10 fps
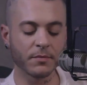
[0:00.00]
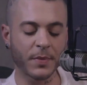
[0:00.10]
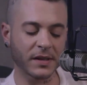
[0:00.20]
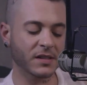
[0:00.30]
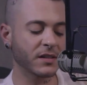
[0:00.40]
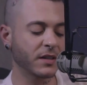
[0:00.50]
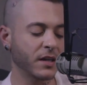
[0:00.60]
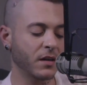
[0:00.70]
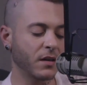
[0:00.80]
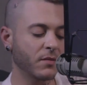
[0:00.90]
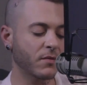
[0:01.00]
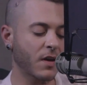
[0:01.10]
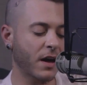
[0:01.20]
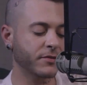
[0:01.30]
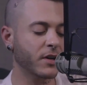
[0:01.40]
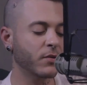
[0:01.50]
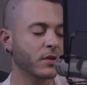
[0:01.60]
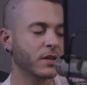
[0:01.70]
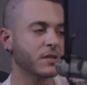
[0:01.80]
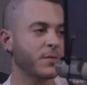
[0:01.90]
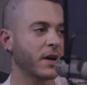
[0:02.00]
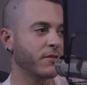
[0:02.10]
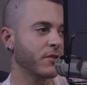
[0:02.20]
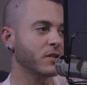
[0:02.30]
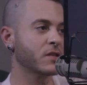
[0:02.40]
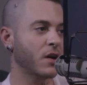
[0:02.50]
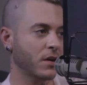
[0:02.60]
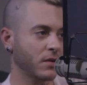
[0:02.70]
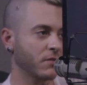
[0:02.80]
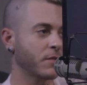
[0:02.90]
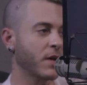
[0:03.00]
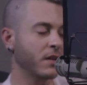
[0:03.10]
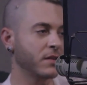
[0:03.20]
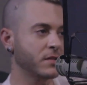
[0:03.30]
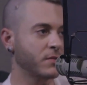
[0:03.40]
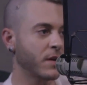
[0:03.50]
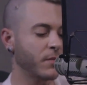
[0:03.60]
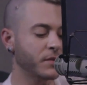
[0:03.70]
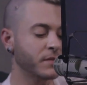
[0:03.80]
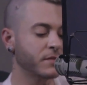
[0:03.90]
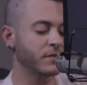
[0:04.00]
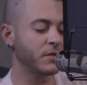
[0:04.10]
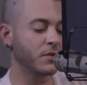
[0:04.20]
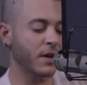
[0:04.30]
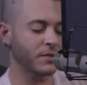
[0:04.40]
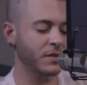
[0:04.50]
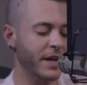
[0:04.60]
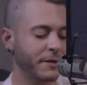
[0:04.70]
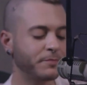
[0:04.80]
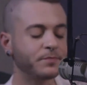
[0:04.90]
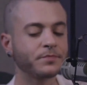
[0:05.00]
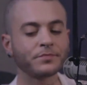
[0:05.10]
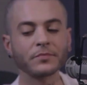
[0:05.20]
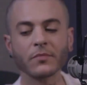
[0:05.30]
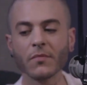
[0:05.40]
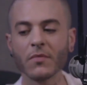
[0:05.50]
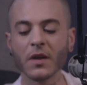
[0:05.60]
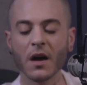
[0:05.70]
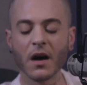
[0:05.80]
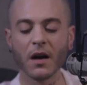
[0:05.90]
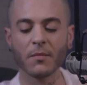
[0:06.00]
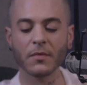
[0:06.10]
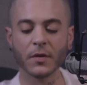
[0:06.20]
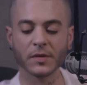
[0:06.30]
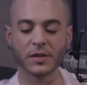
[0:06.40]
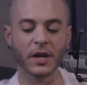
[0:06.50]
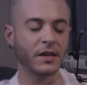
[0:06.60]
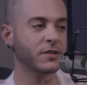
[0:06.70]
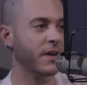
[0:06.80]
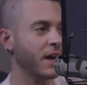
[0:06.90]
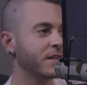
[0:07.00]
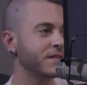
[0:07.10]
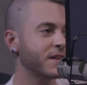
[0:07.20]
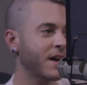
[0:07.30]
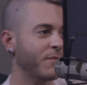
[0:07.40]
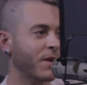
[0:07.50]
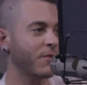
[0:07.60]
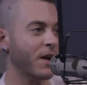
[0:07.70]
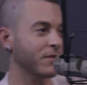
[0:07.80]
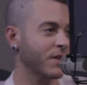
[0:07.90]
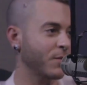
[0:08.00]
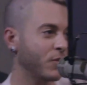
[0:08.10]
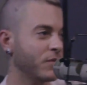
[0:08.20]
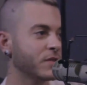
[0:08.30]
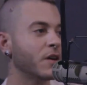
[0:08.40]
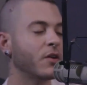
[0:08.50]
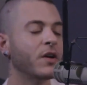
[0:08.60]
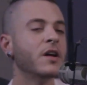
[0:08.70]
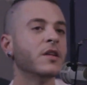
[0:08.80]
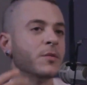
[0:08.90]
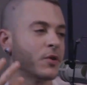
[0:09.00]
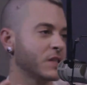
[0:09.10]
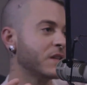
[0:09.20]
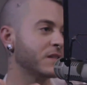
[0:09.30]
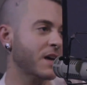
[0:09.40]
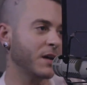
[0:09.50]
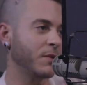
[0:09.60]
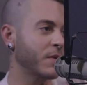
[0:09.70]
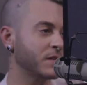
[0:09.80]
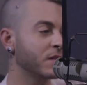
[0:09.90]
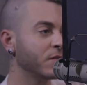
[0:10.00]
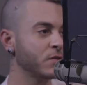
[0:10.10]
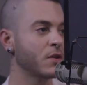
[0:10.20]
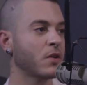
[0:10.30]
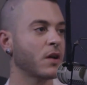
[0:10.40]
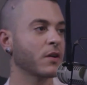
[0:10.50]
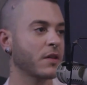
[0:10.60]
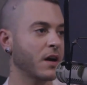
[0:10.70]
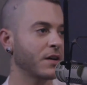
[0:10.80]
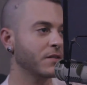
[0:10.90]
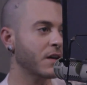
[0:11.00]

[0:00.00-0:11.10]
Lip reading: Basically, after I released my first song from Aliens and Rainbows in 2008, there was a change of hands at my record label. So the person that signed me basically was no longer there.